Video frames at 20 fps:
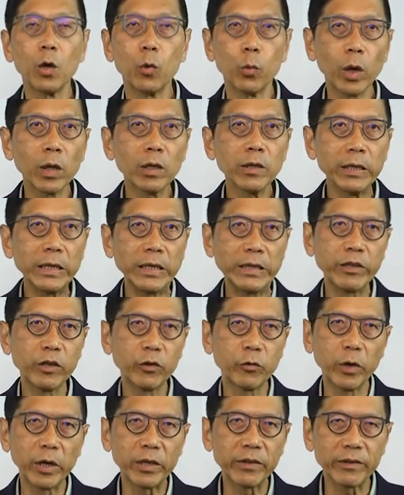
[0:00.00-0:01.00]

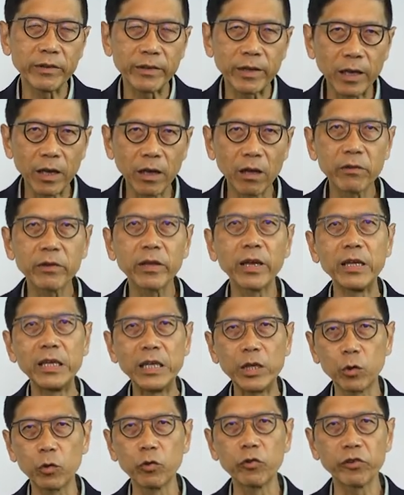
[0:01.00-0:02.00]
Well-integrated healthcare
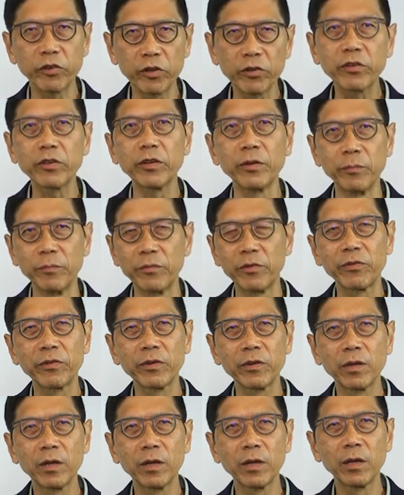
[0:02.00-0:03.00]

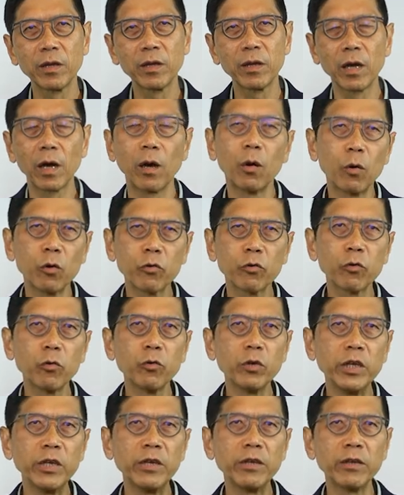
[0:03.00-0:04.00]
ecosystems are
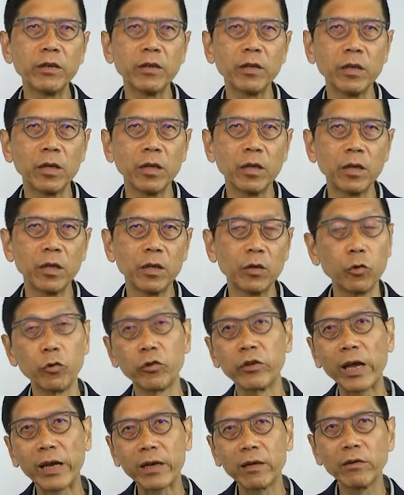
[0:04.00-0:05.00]
also needed to
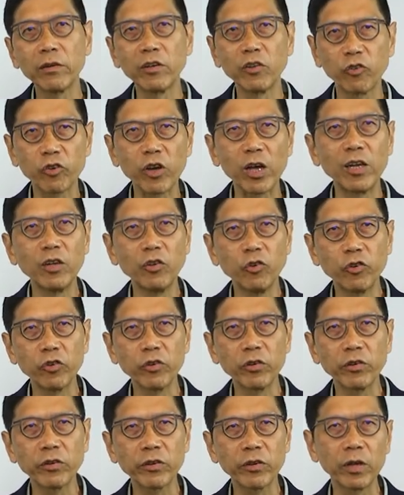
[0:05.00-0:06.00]
tackle the
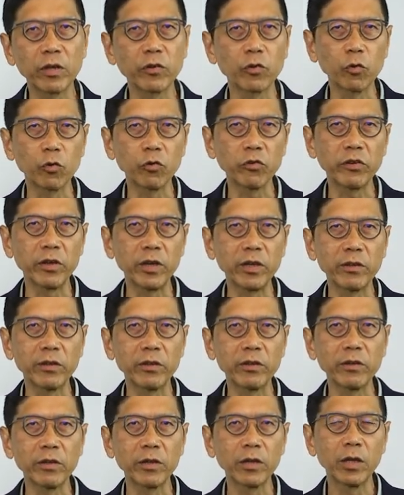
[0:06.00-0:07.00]
challenges
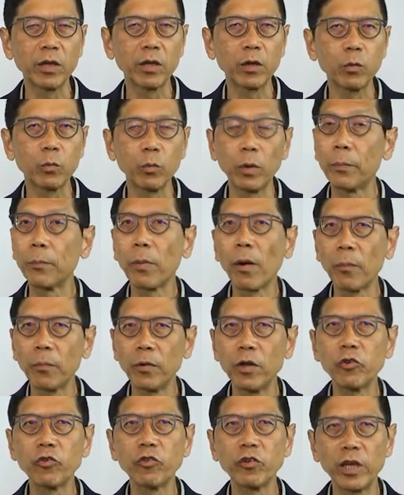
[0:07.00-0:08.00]
associated with
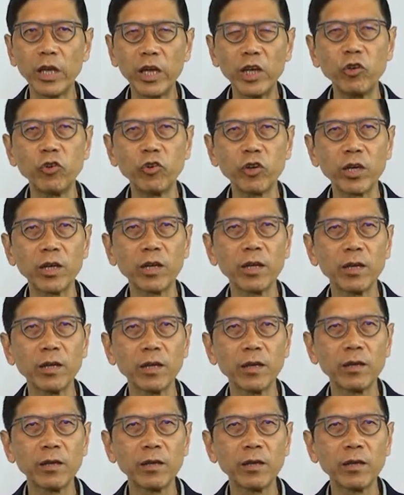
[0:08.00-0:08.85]
population aging